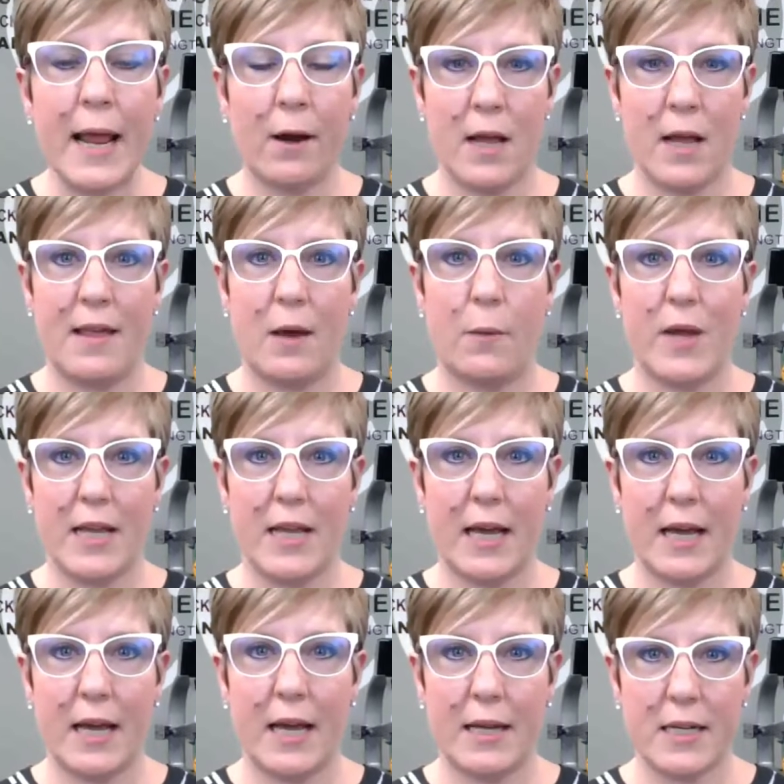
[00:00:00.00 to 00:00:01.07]
one
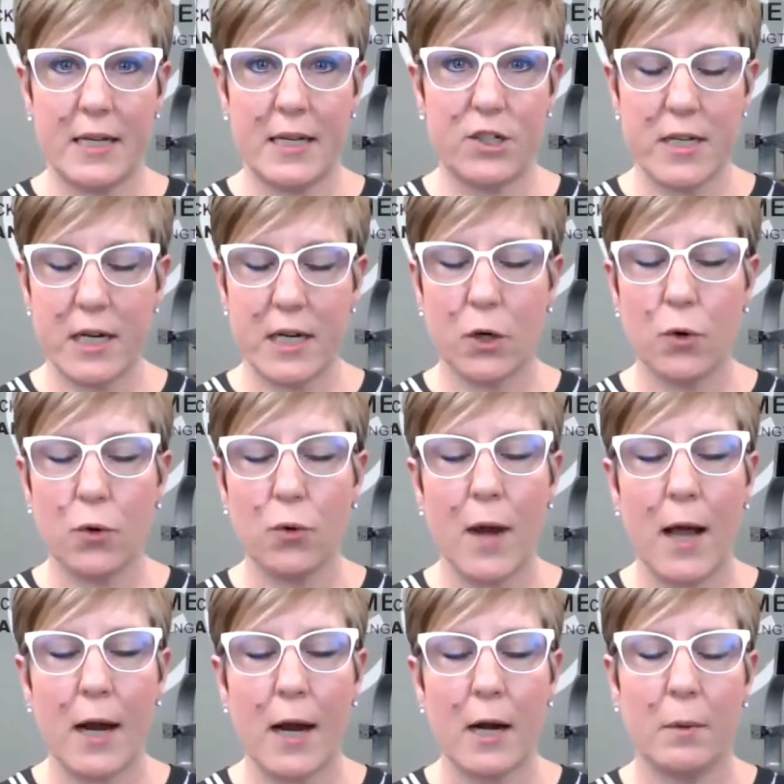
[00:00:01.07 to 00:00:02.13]
area that we get
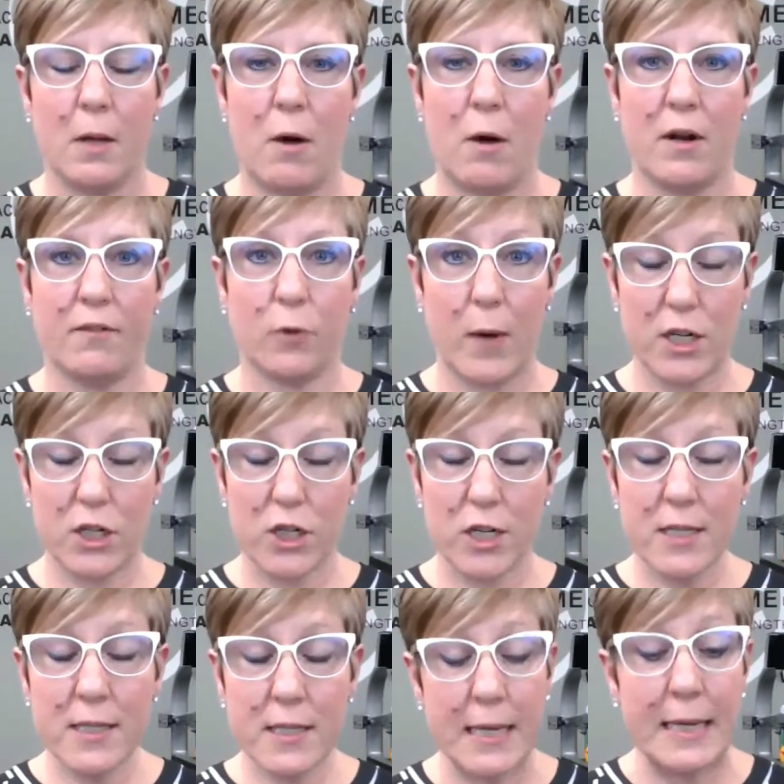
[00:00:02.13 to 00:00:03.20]
just an incredible amount
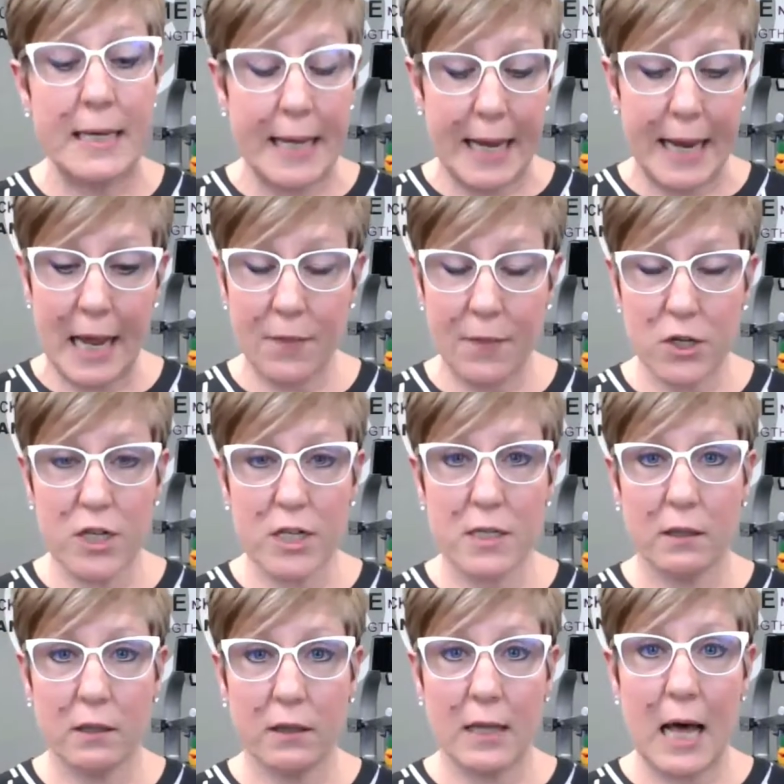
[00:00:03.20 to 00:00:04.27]
of questions.
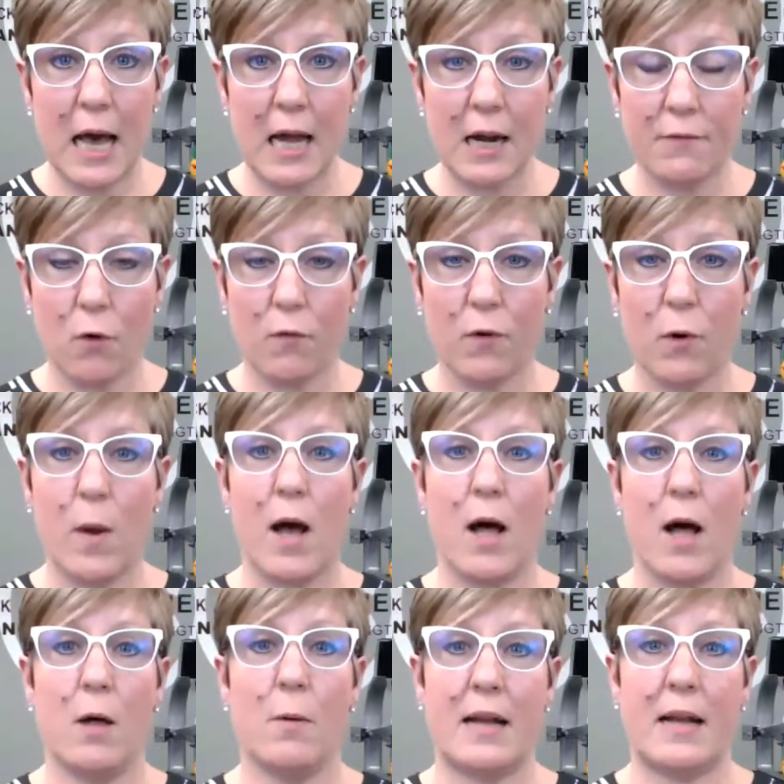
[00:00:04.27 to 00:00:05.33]
And there's just a lot of
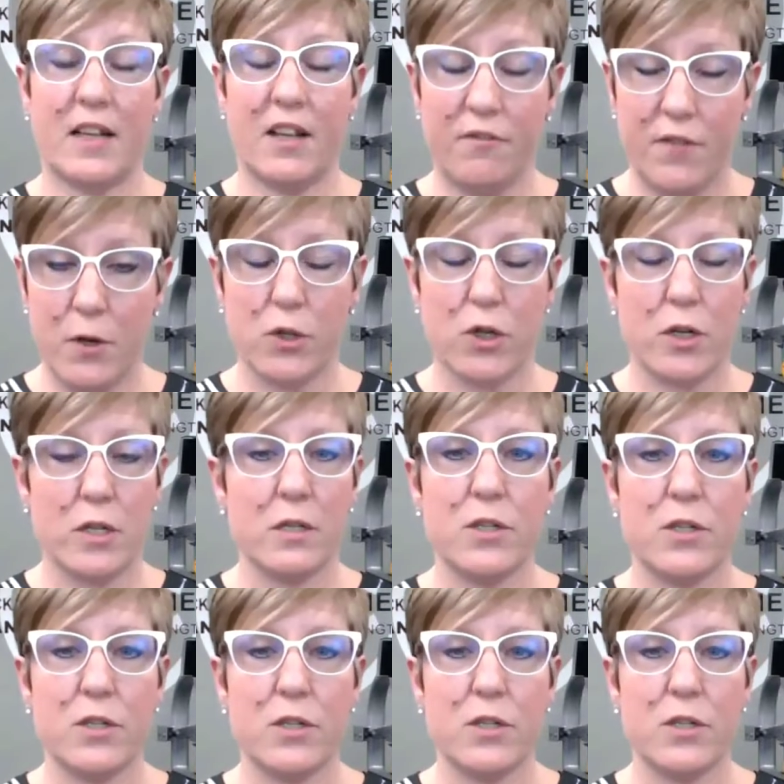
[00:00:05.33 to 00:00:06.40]
overwhelm and
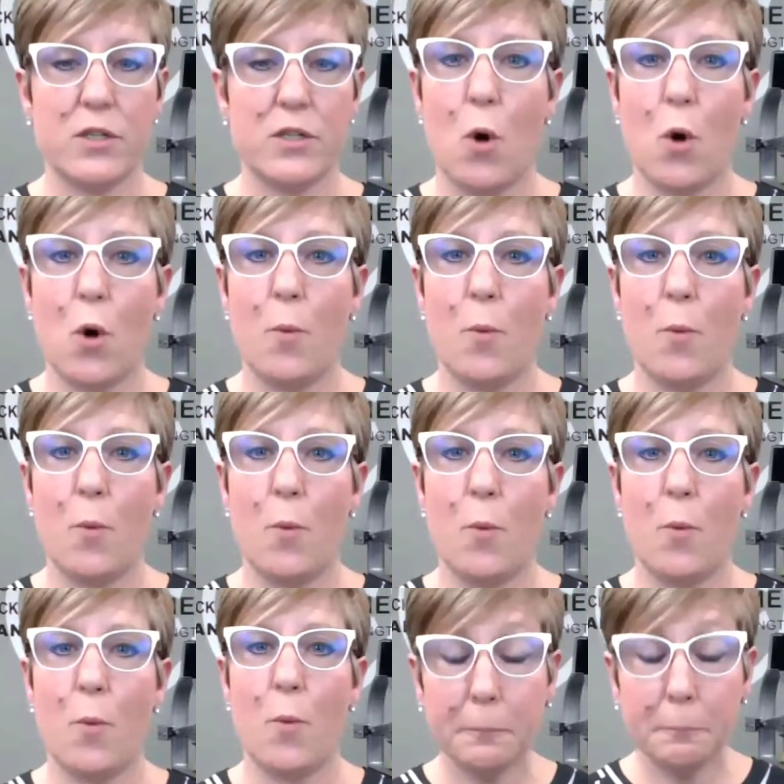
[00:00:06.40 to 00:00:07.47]
confusion and so many
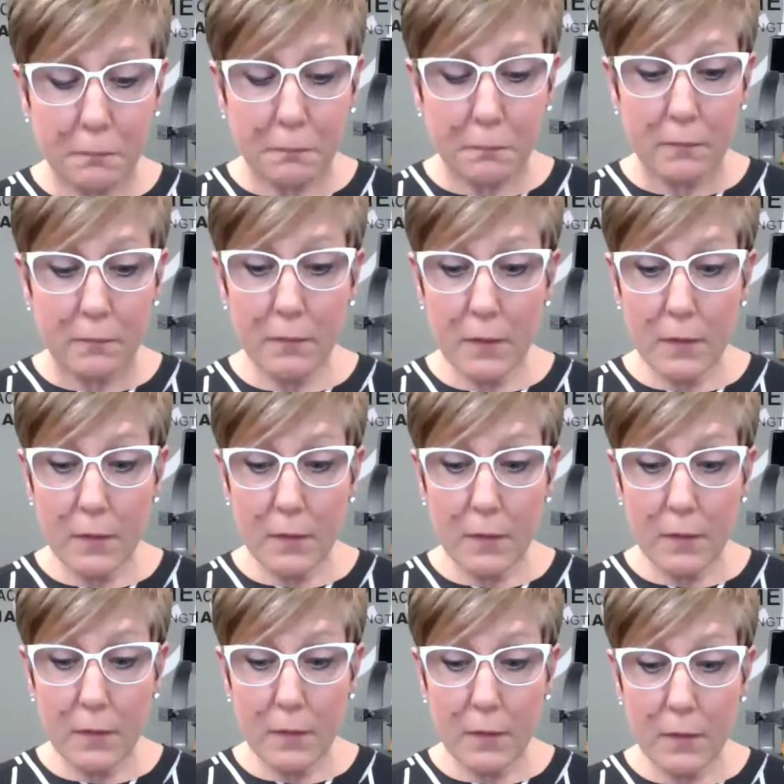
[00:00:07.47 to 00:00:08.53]
options out there.
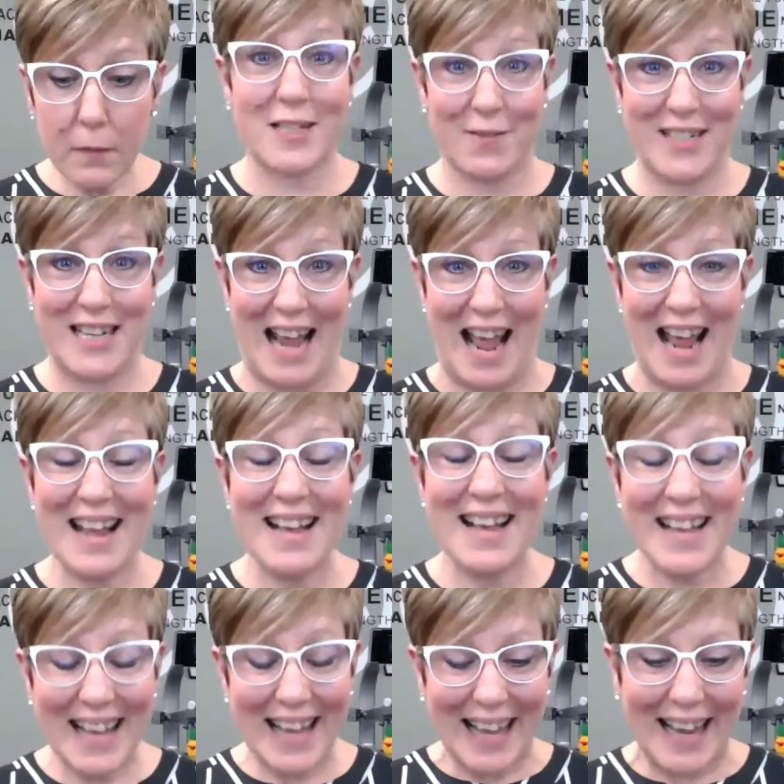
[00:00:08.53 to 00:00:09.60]
So that's the purpose
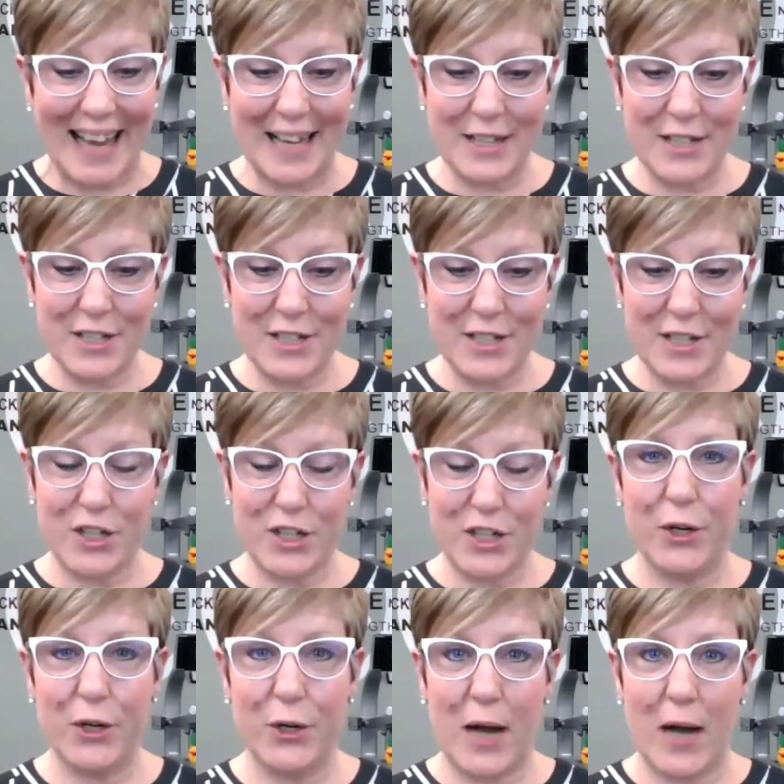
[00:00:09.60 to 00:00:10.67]
of today
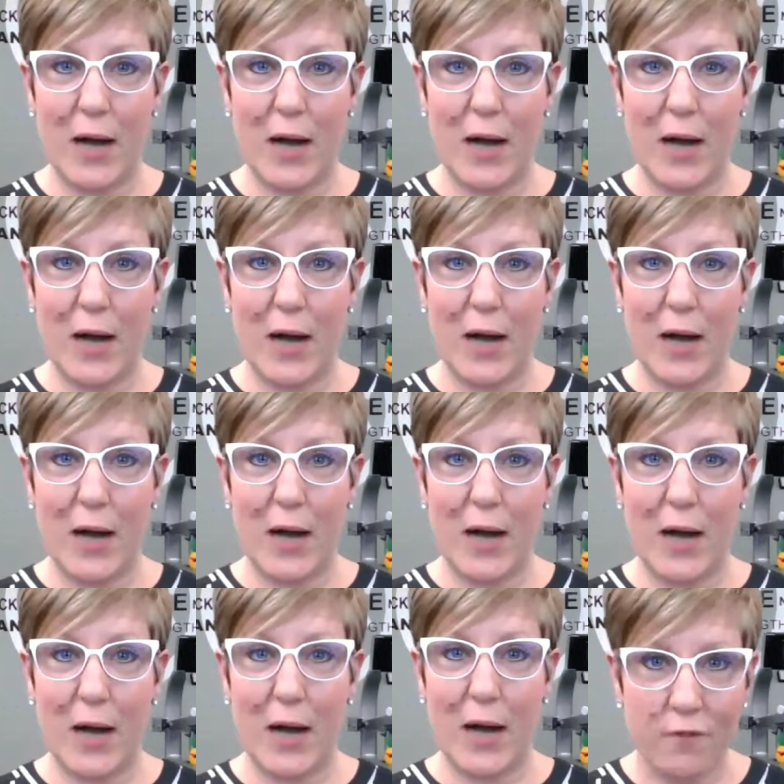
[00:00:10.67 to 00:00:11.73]
is to um,
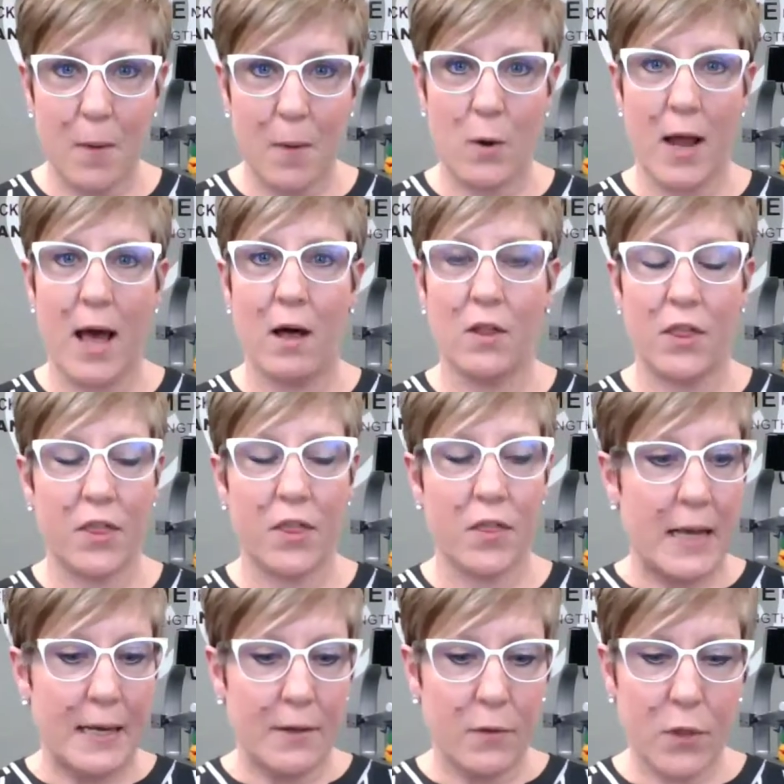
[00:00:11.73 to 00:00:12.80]
have an overview of bone
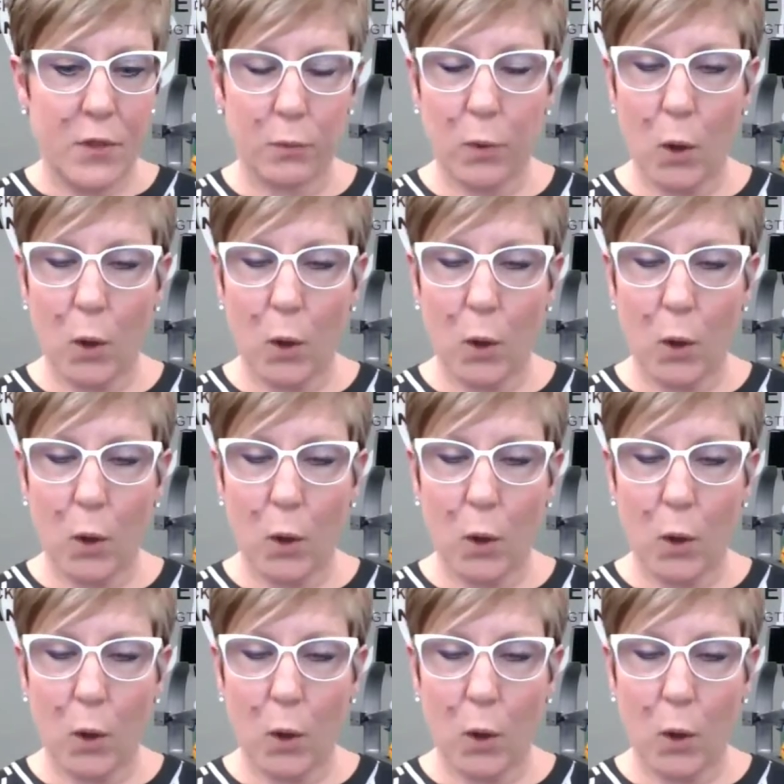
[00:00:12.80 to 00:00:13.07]
health,